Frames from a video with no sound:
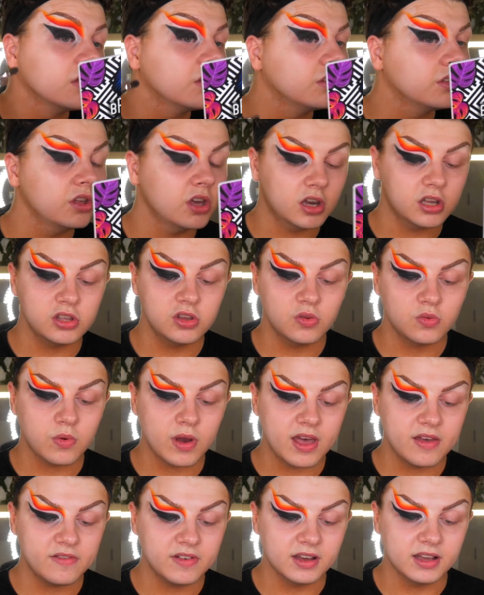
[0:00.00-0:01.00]
You can use
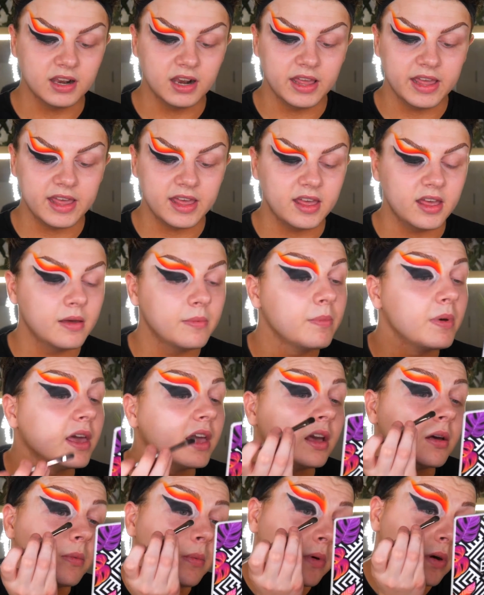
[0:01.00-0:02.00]
whatever glitter,
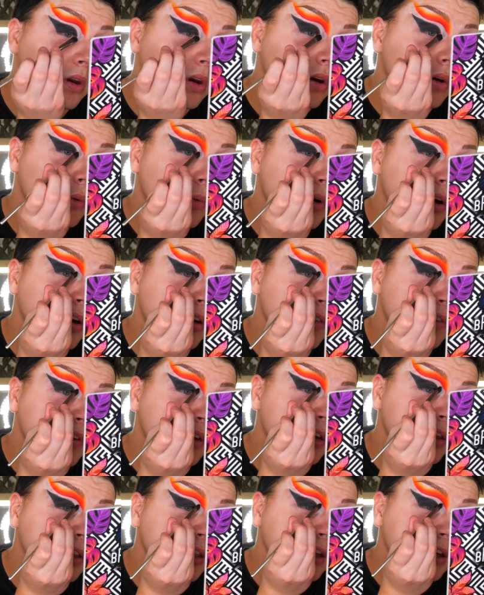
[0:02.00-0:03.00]
pigment, whatever
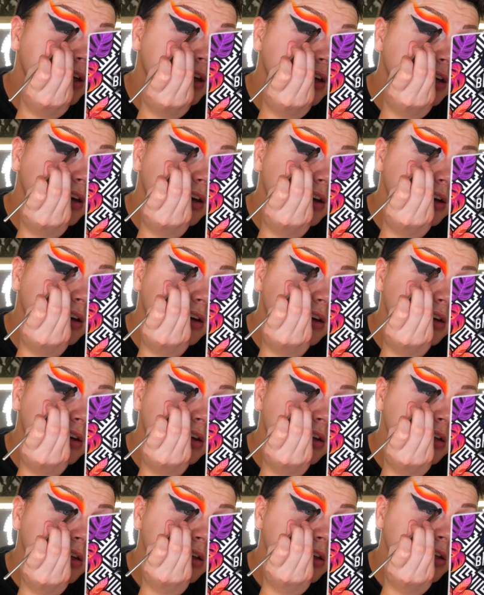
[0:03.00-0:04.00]
you like.
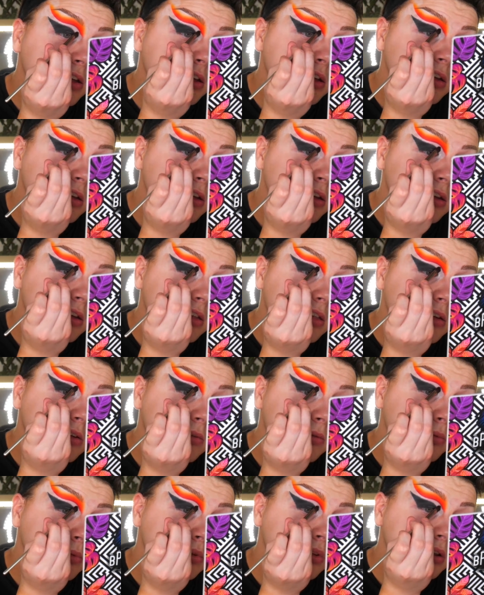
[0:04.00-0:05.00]
It's
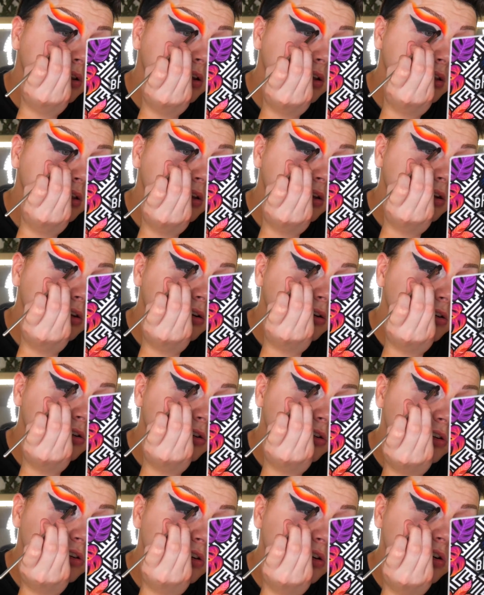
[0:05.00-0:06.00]
completely your
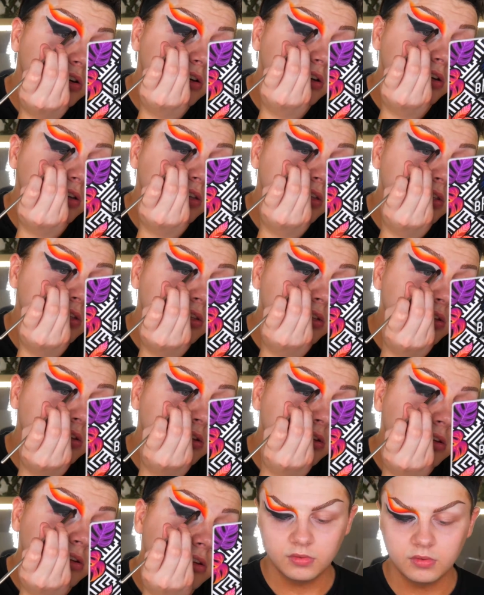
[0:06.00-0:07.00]
choice.
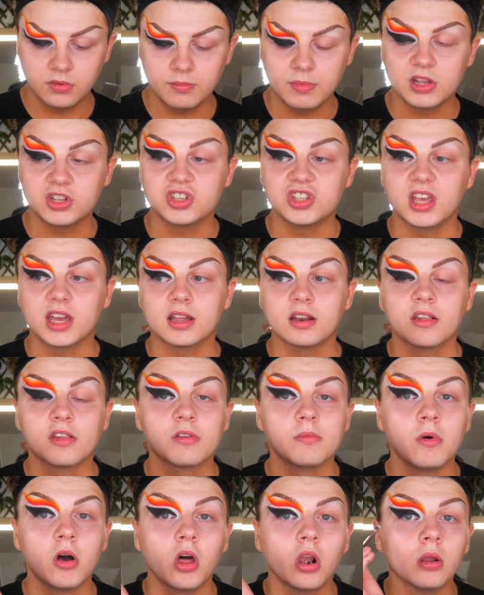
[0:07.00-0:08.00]
Actually taking a
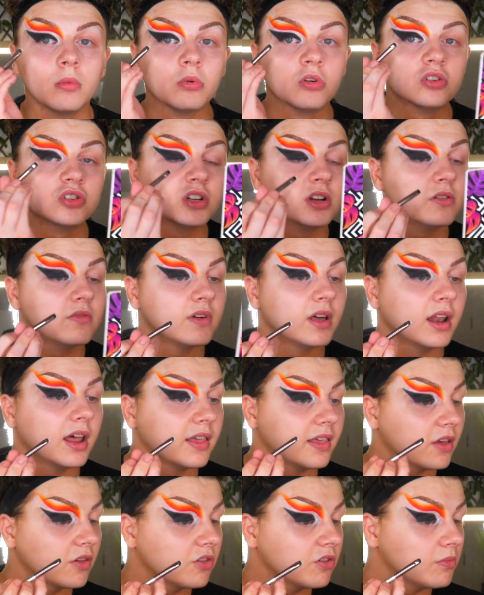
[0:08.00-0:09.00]
smaller brush, I didn't realise
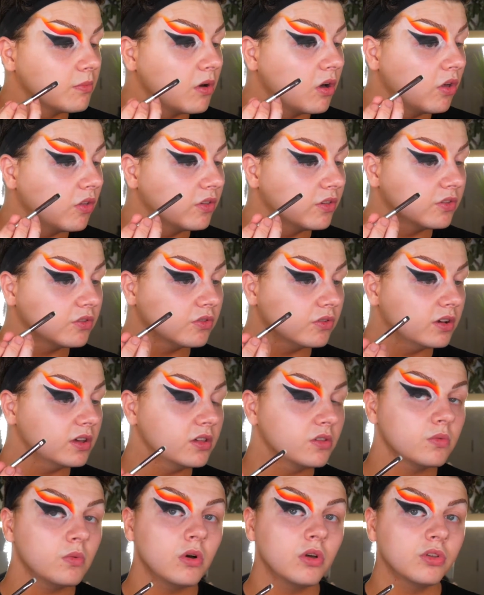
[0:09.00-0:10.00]
how small this
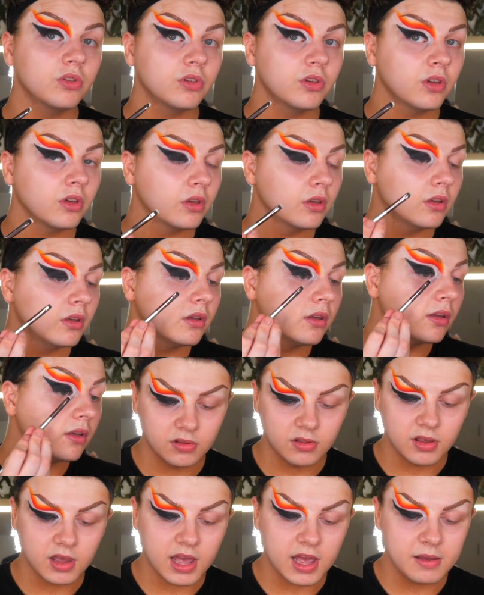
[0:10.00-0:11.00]
crease was.
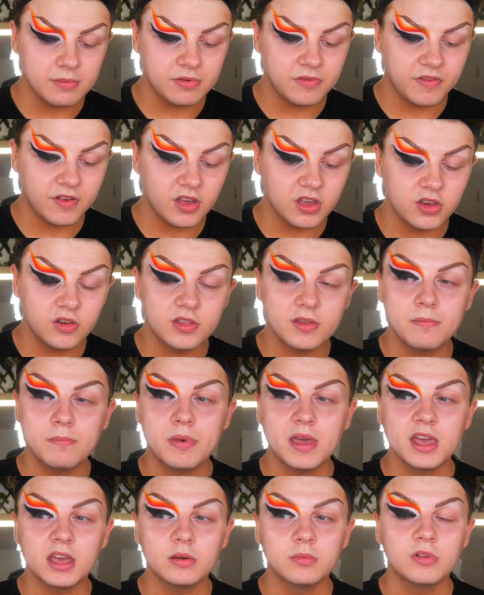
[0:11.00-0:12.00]
I prefer using
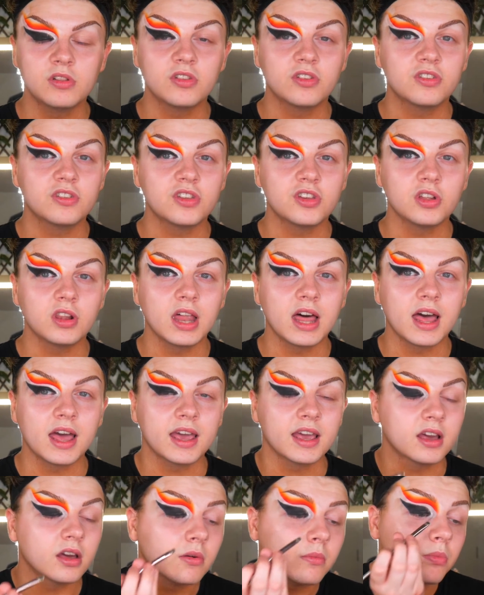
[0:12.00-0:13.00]
pigments to
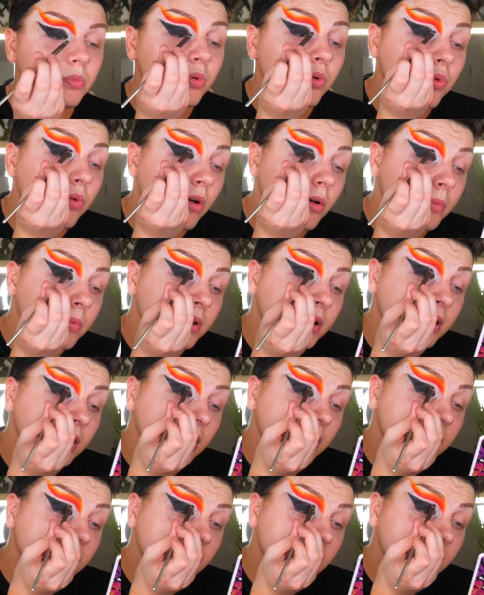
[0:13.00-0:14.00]
like proper
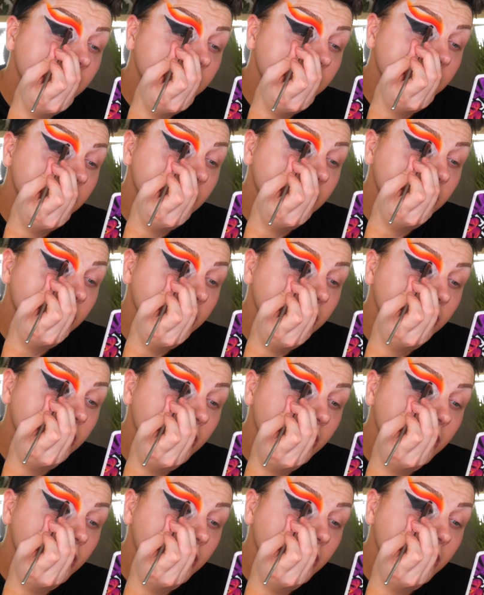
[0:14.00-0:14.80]
glitters because